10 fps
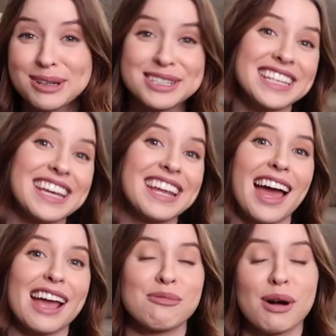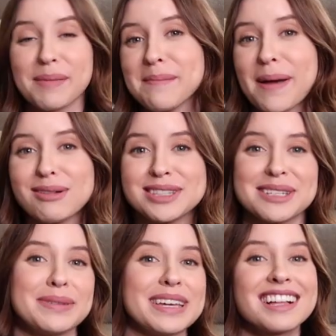person. I want my mouth
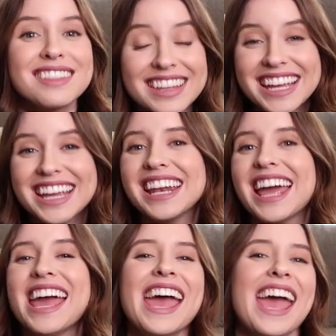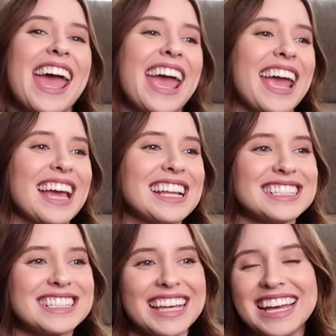to be clean
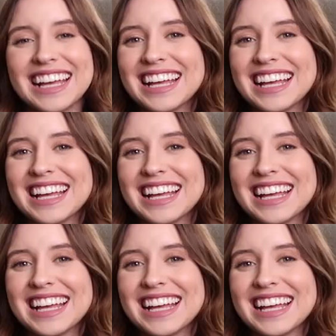and